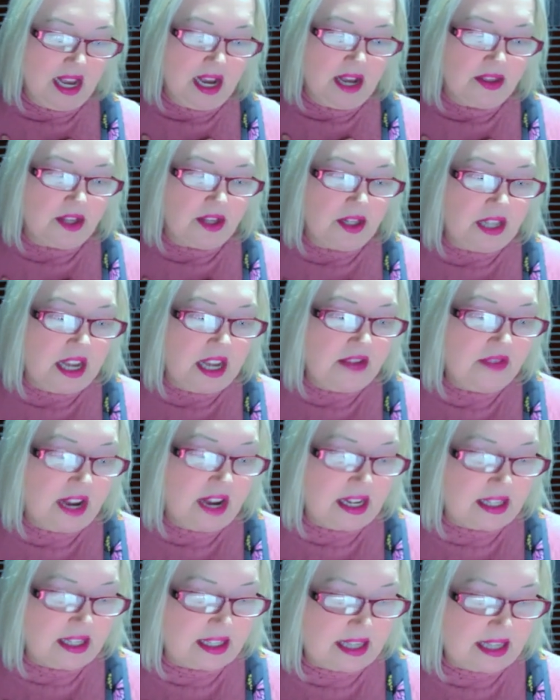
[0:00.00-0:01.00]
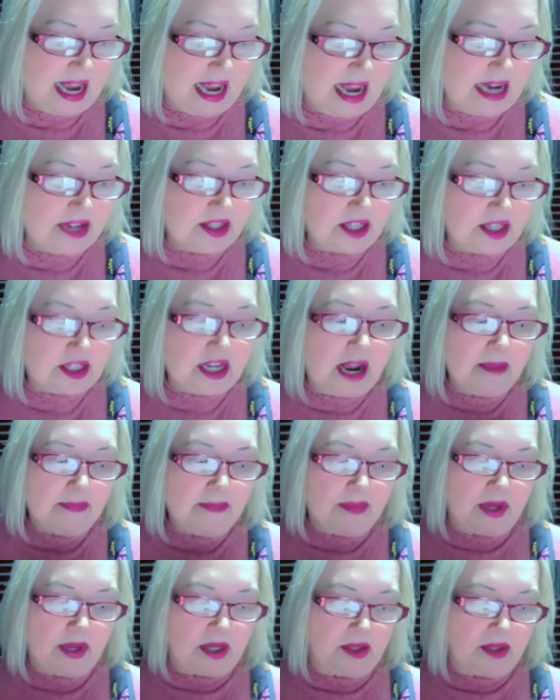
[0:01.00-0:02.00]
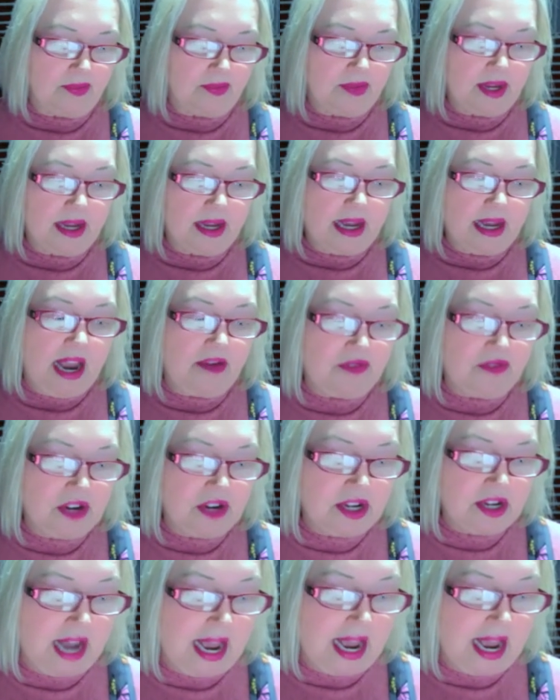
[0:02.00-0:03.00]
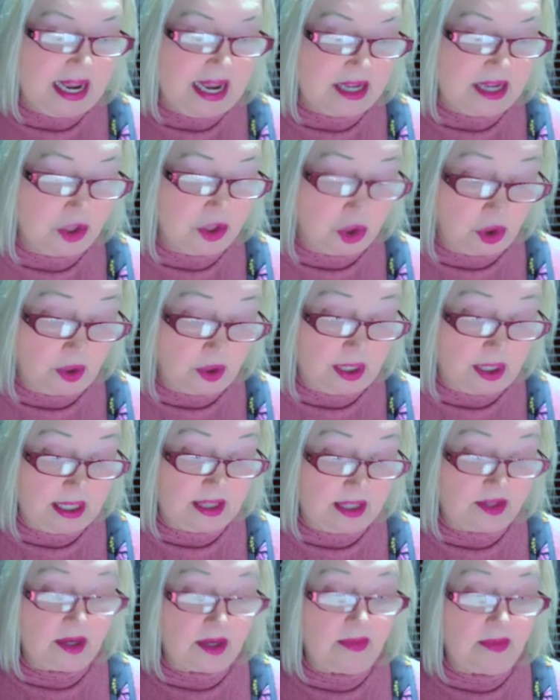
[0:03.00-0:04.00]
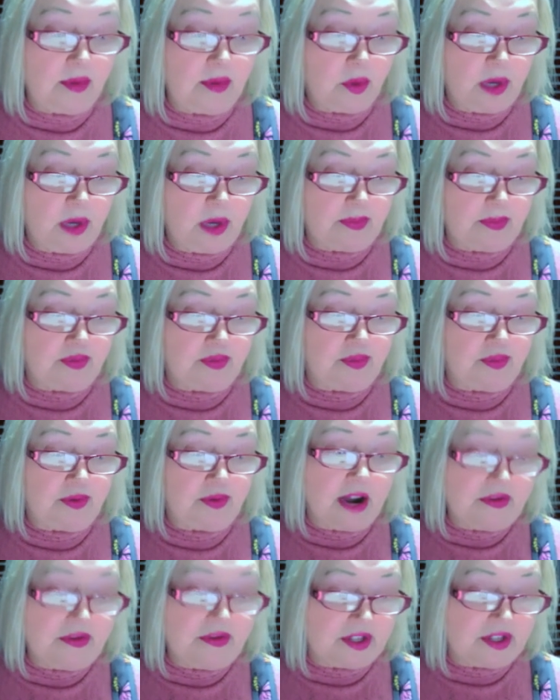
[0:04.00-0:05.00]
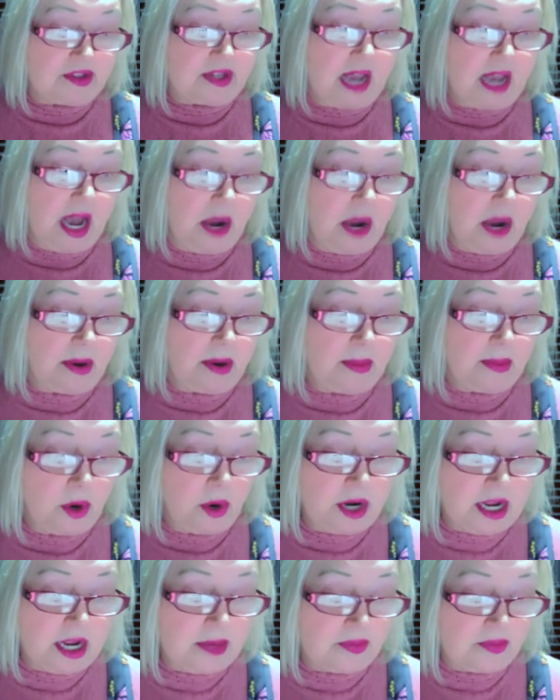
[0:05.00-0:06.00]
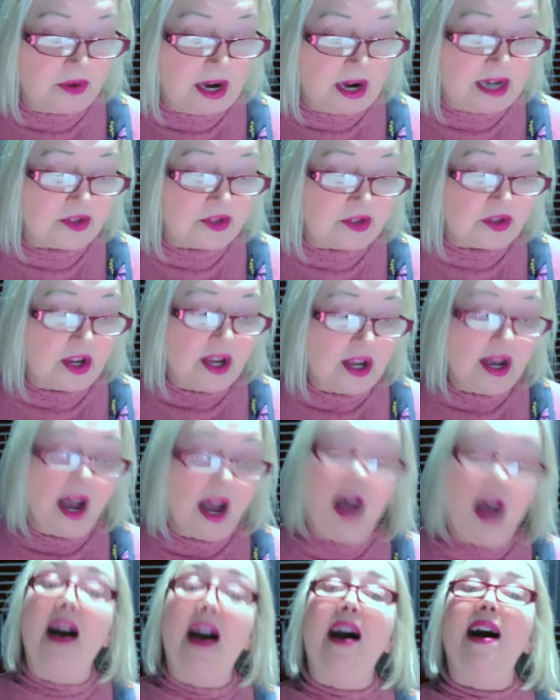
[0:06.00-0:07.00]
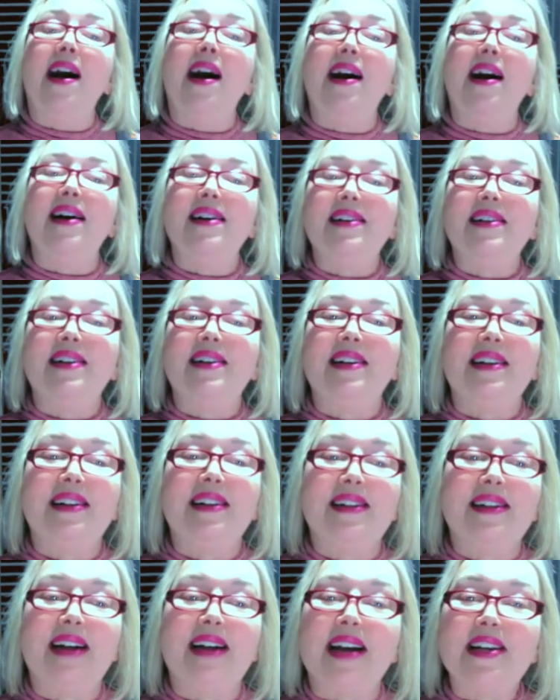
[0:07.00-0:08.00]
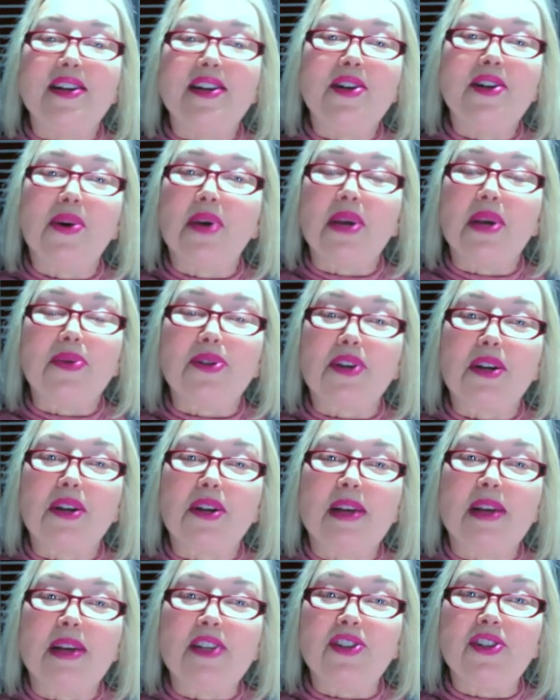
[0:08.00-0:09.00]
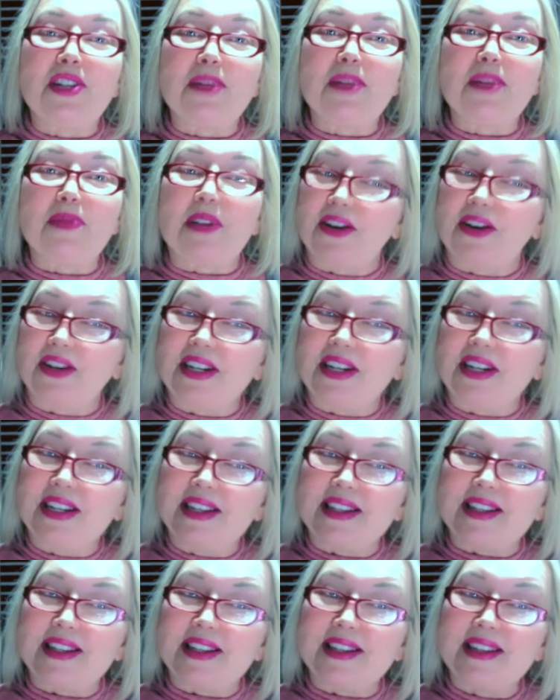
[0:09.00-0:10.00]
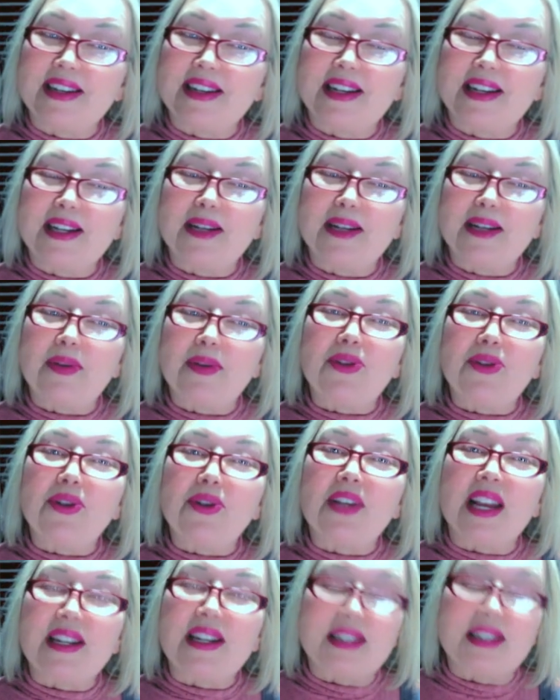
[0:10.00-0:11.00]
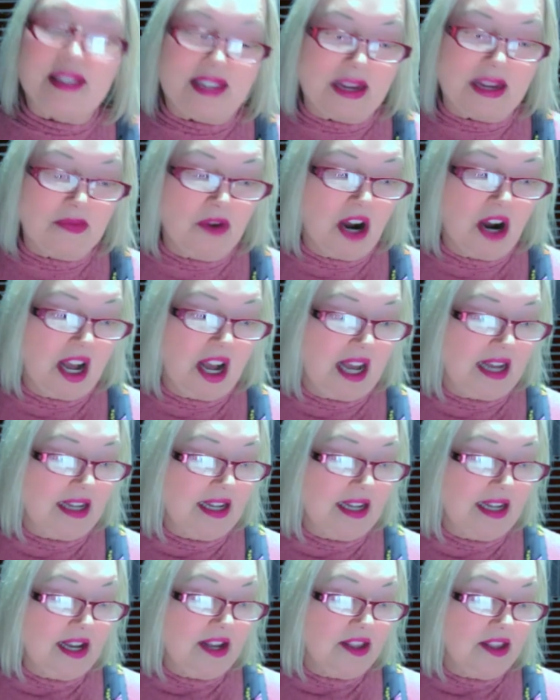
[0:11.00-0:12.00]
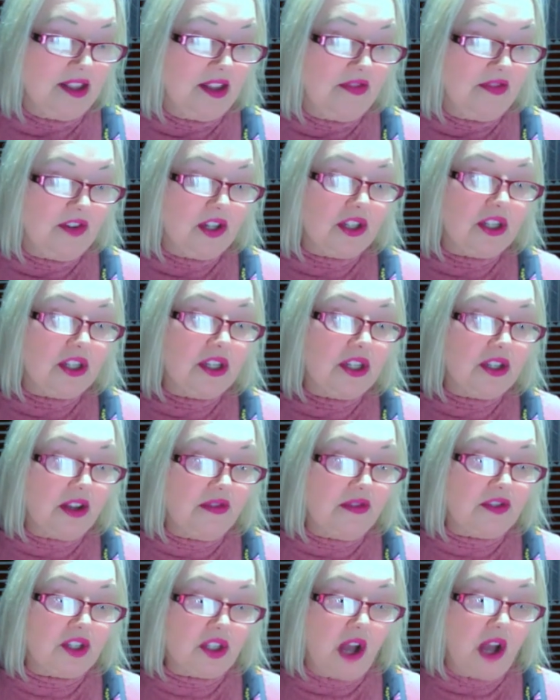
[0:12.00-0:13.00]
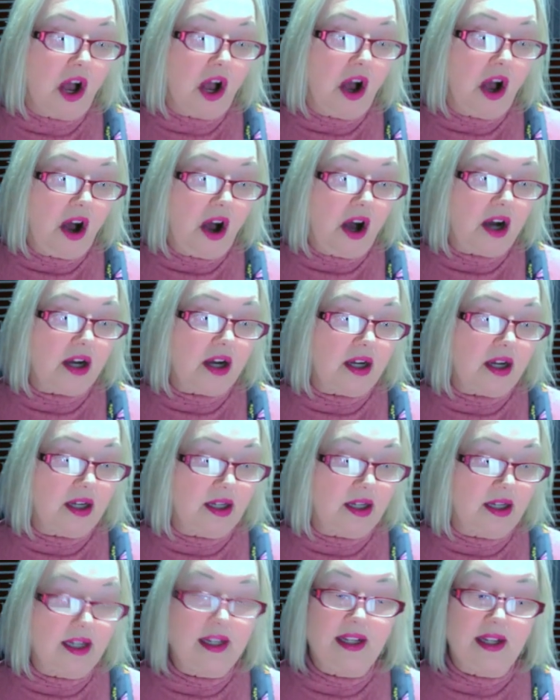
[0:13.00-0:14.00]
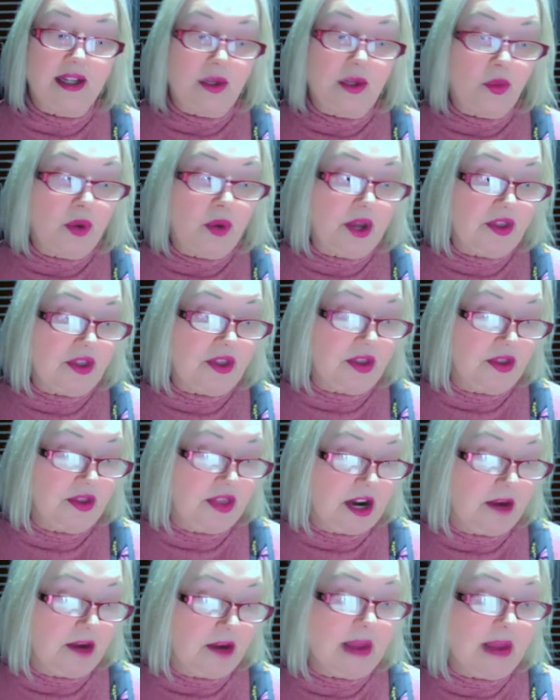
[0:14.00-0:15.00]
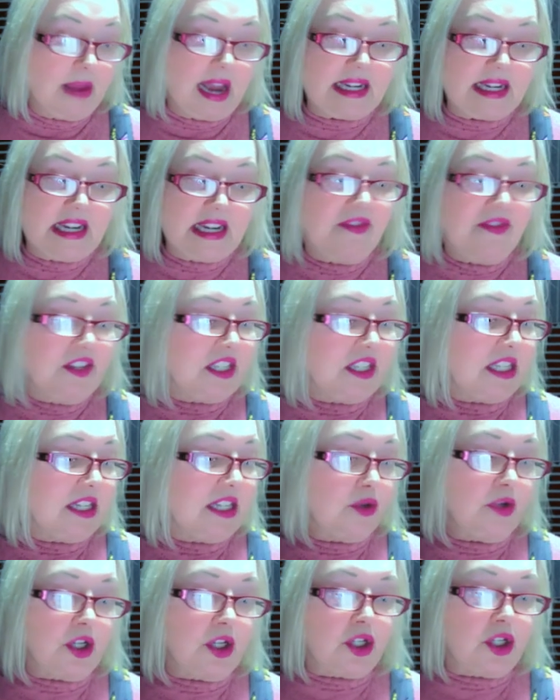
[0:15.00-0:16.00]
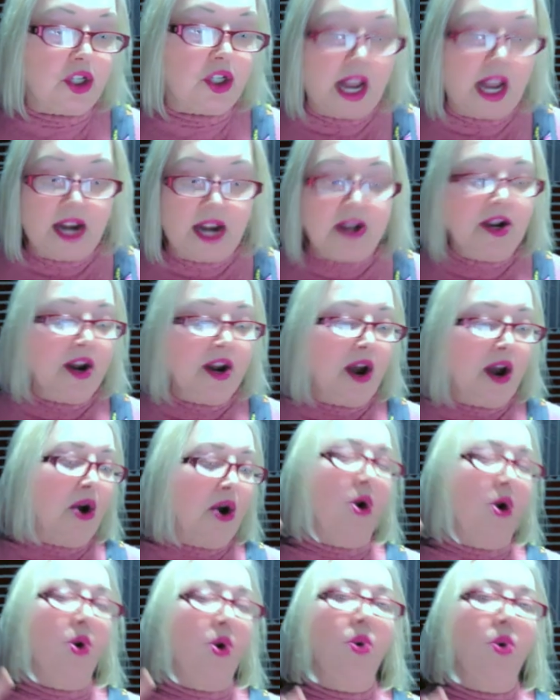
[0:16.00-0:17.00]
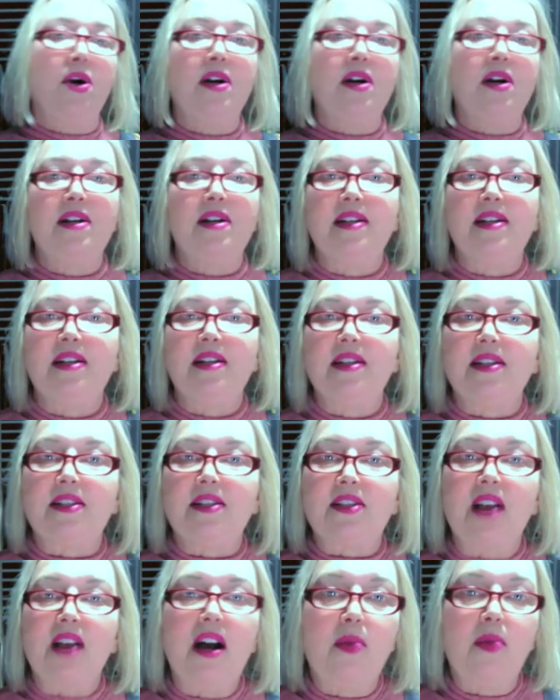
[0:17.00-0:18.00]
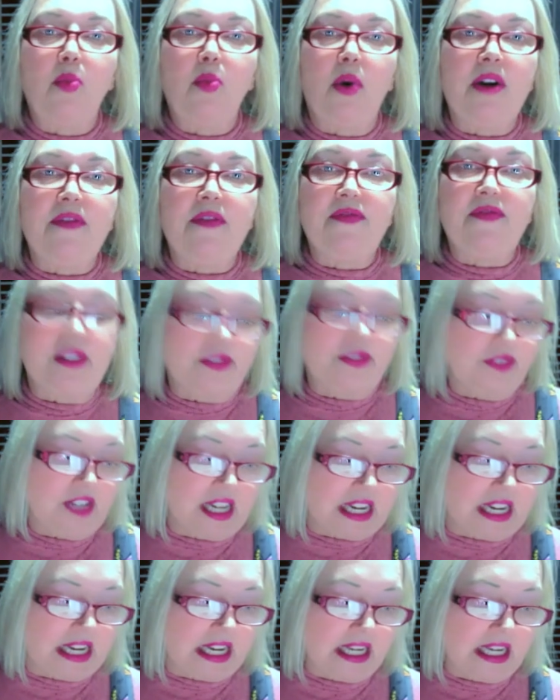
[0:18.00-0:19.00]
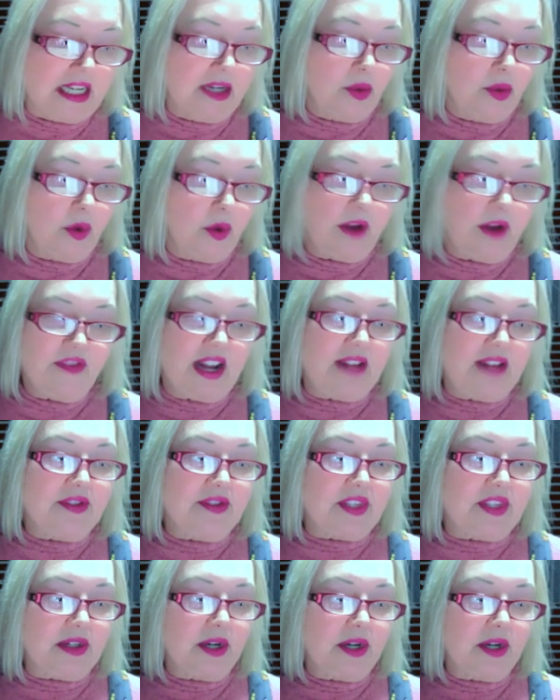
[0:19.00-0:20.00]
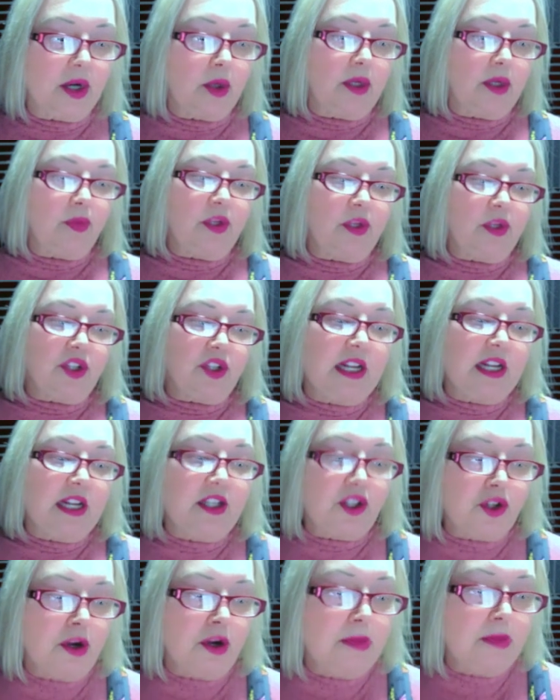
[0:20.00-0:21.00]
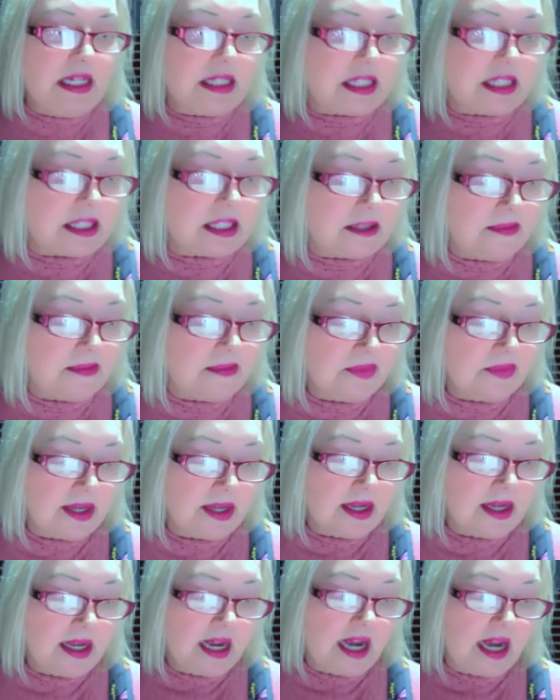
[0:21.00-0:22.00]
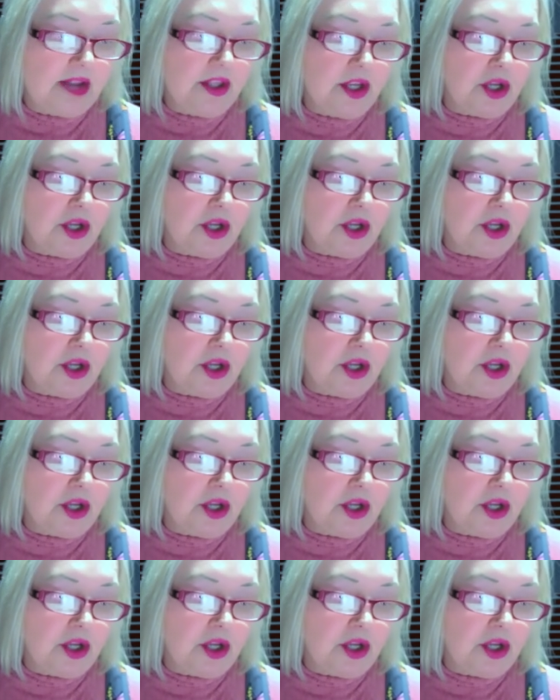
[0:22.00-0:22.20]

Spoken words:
The Levites sang in the temple. Every day in Judaism, we preface our morning prayers. I didn't know he was going to mention it, but here it is. Pesukei de Zimra, the verses of song with their magnificent crescendo. Psalm 150, 150, in which instruments and the